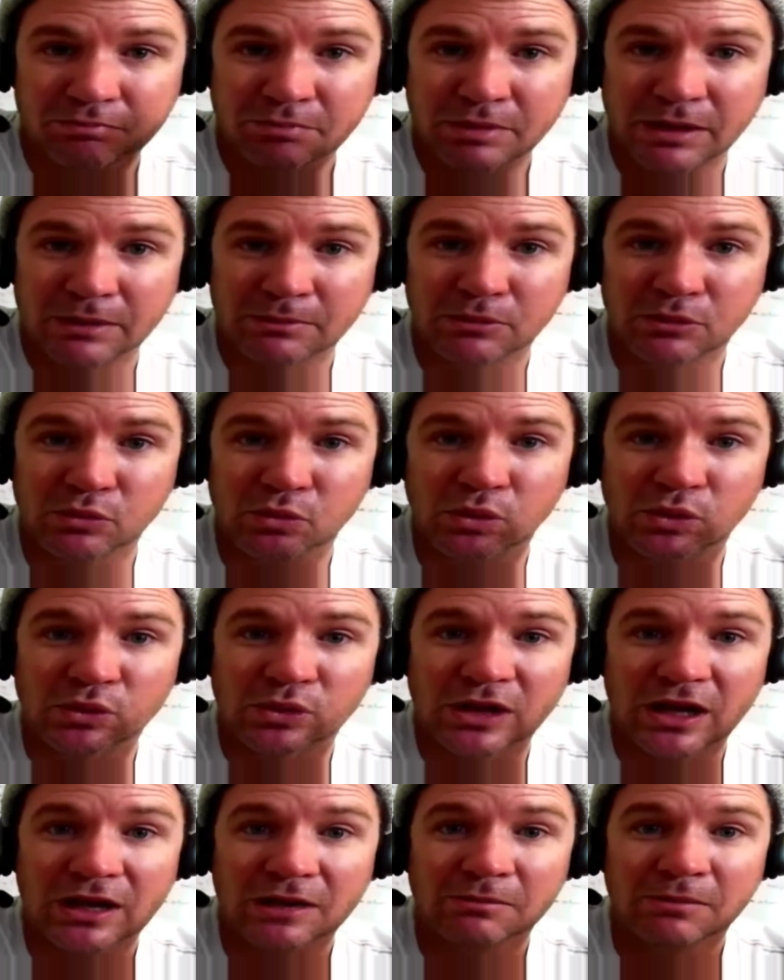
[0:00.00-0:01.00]
people will
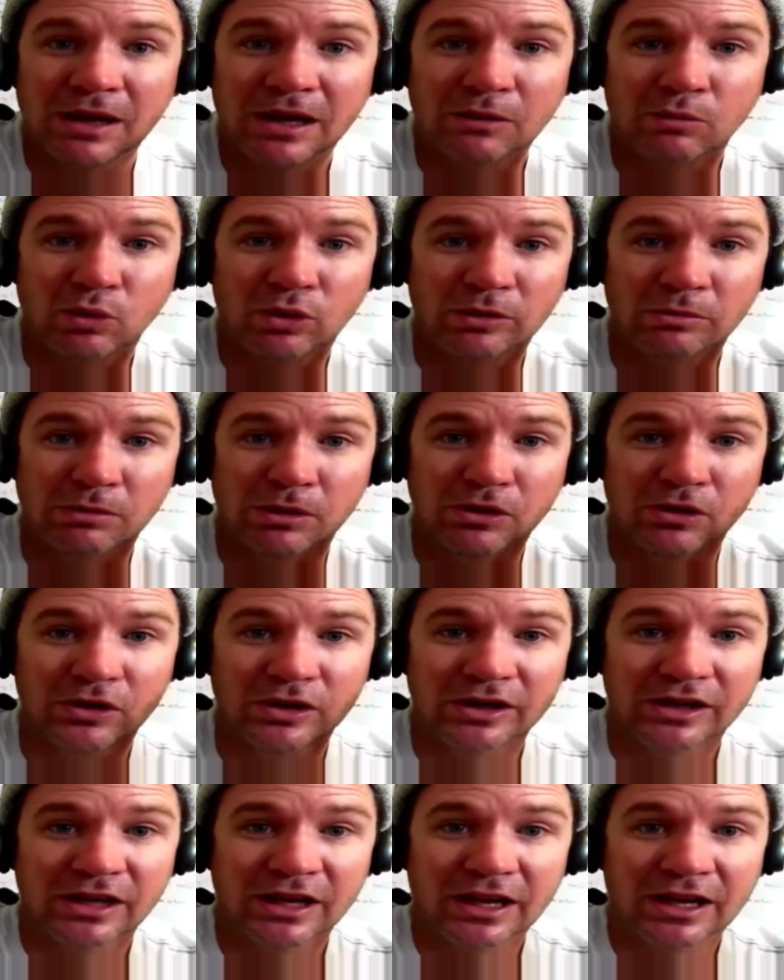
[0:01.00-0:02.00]
come and want to
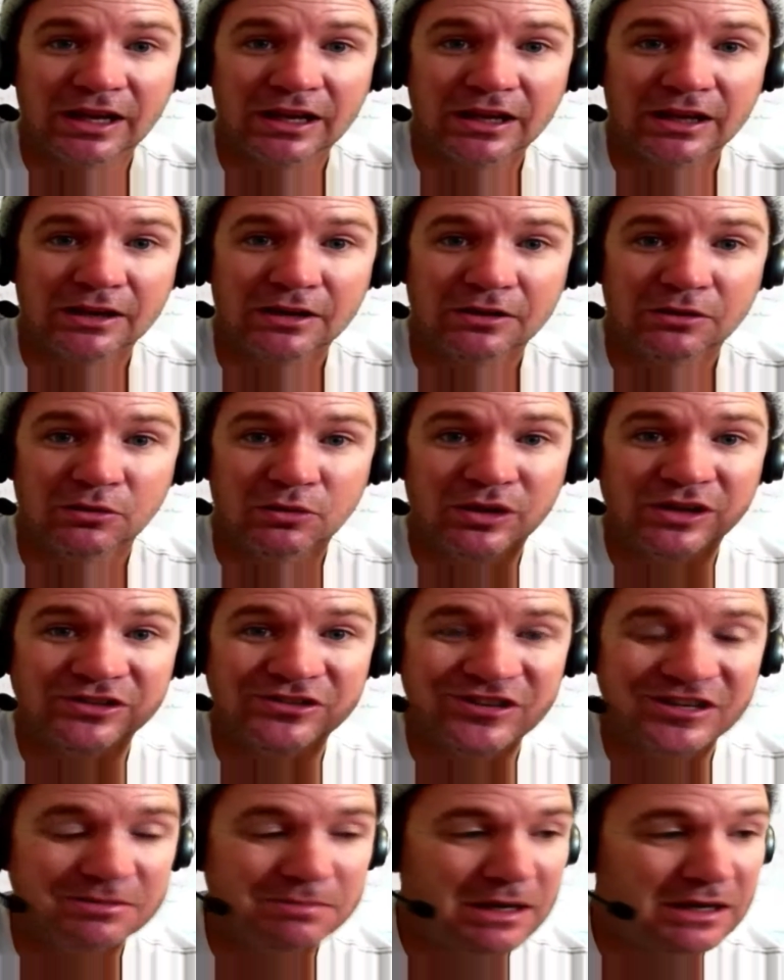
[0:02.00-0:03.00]
buy and
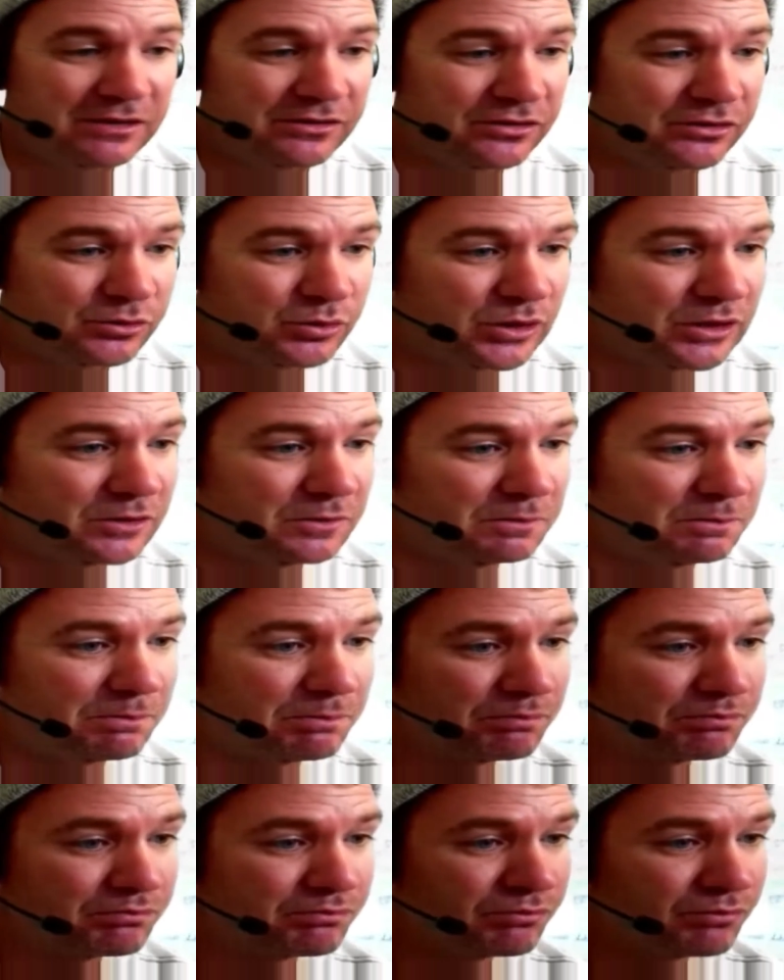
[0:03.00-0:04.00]
read your emails as well.
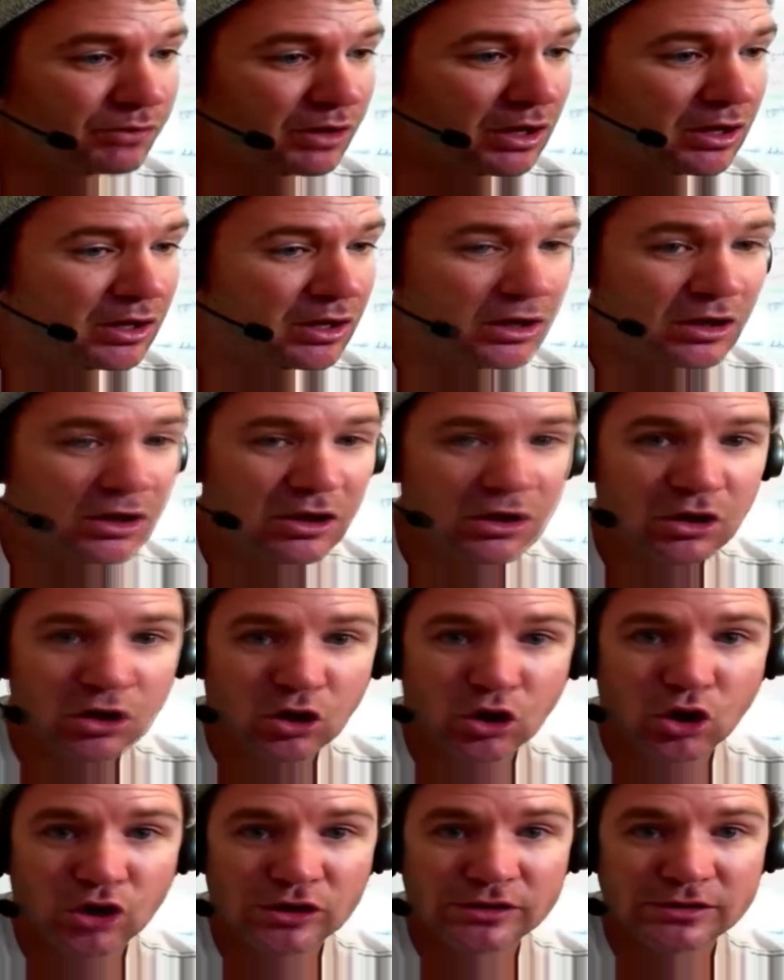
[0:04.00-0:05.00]

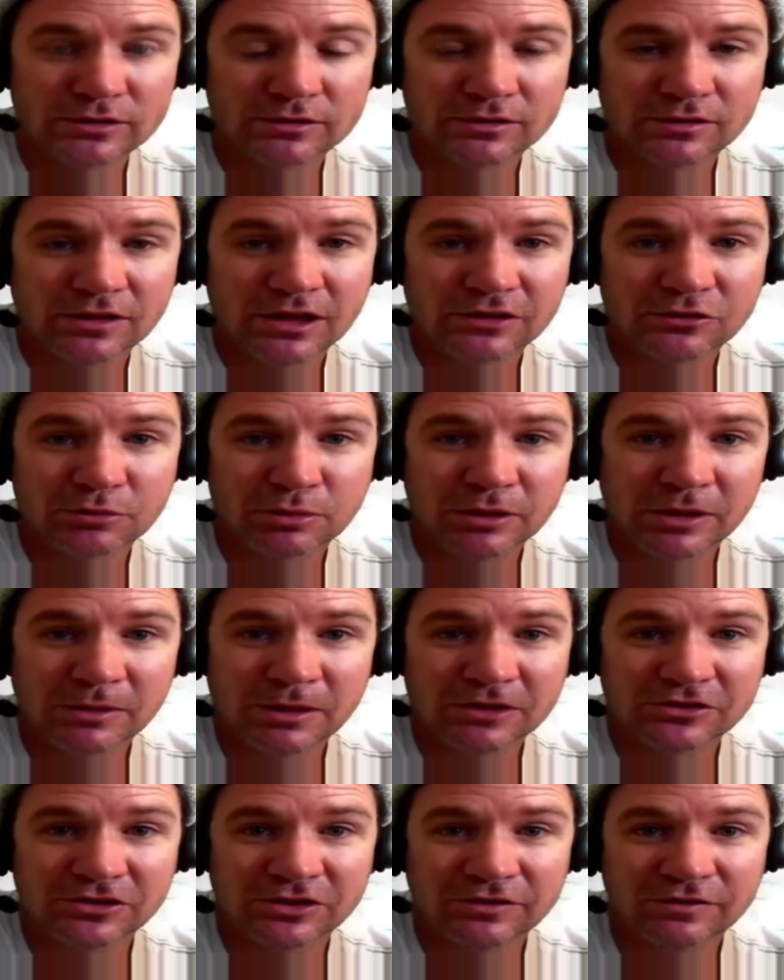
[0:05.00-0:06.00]
All right, that's pretty
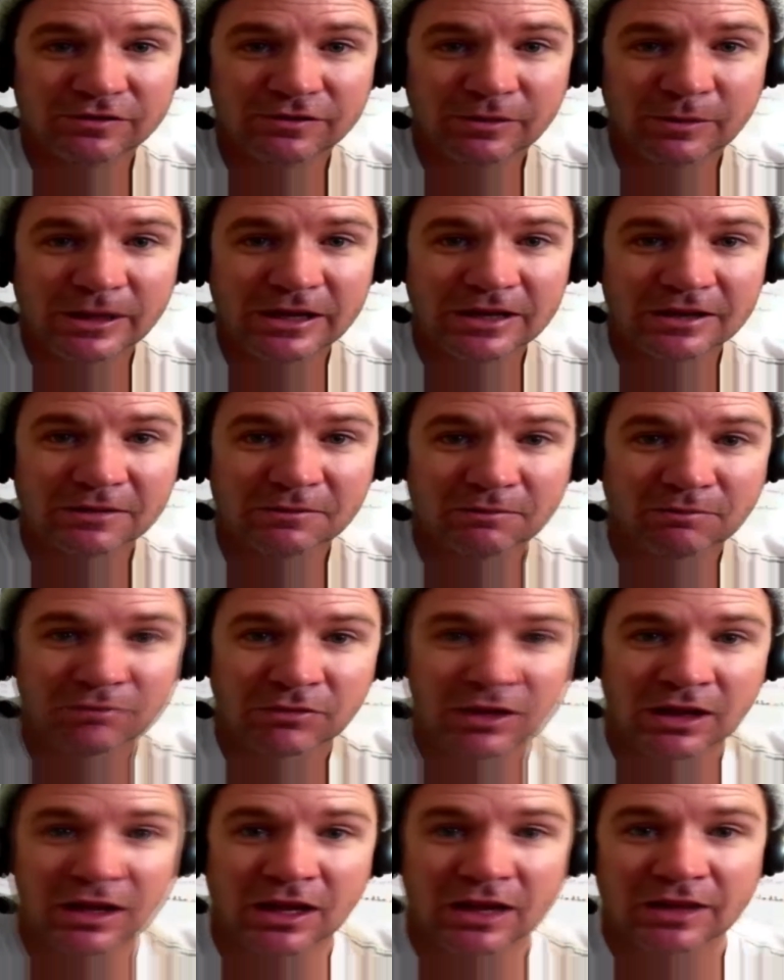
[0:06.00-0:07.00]
much it for me.
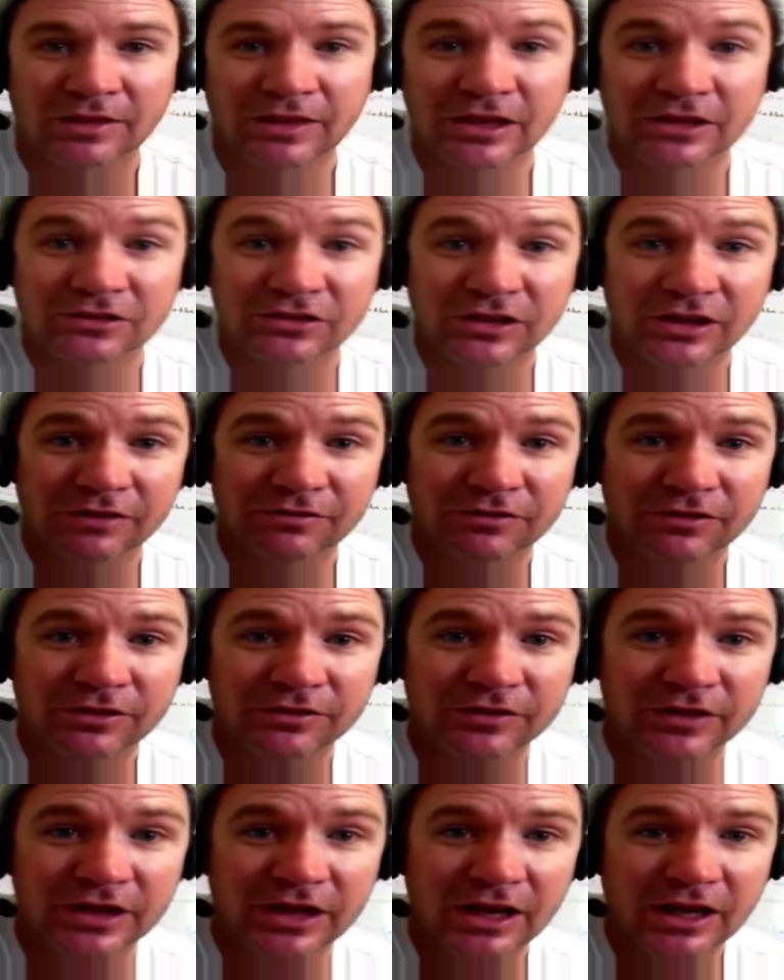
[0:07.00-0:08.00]
Thanks again for
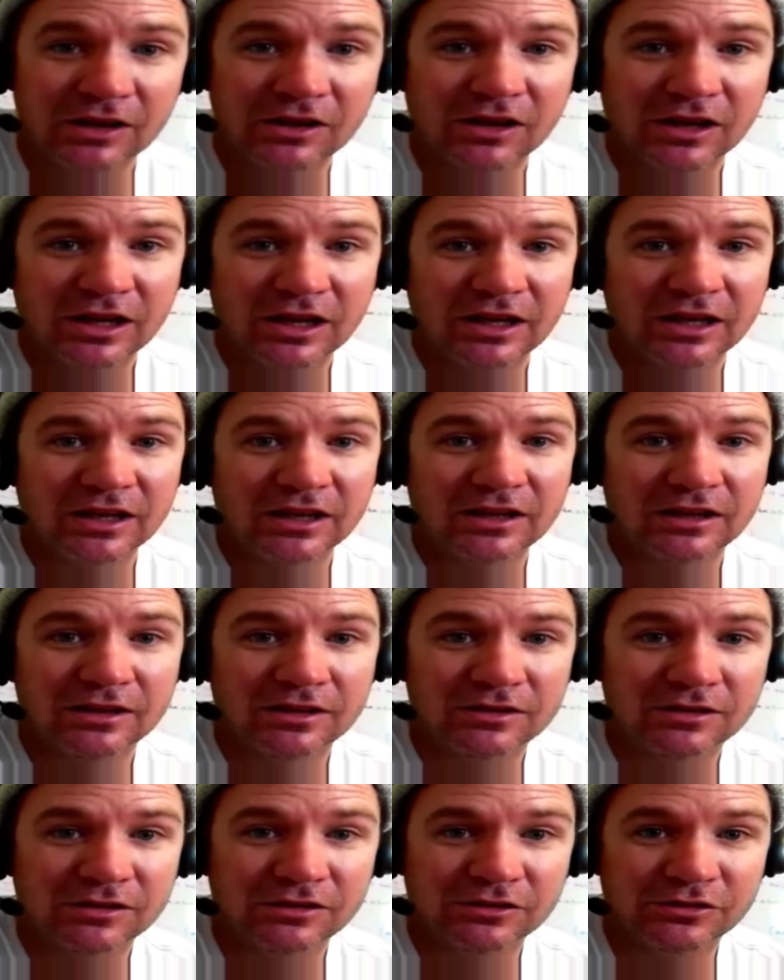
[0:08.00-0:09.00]
the video,
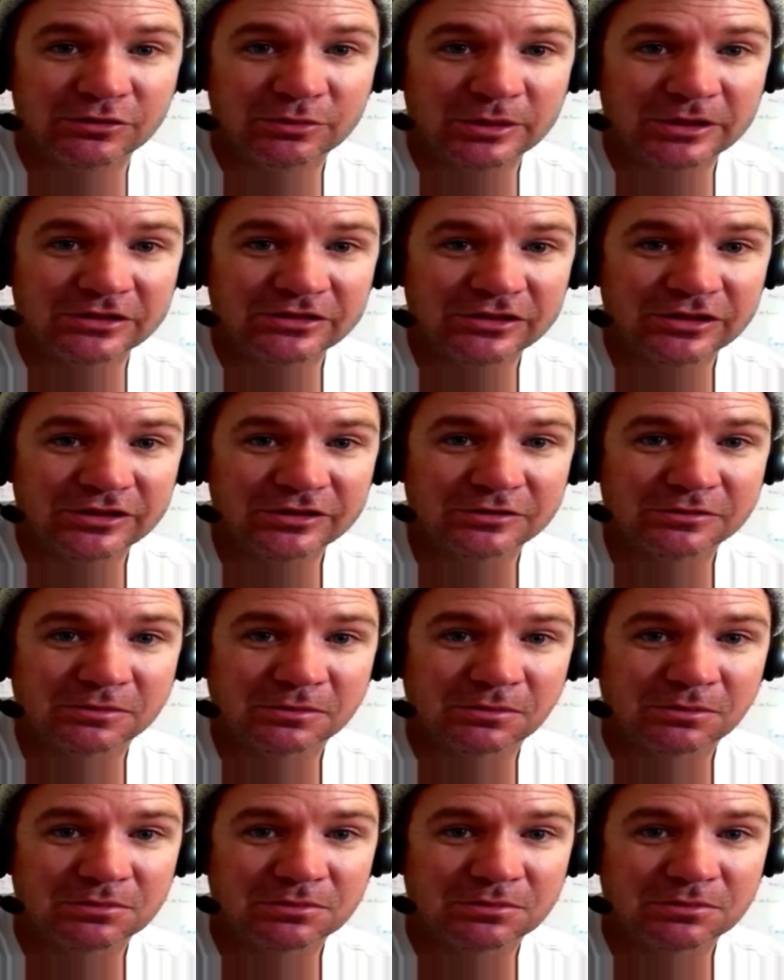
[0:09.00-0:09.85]
and I'll speak soon.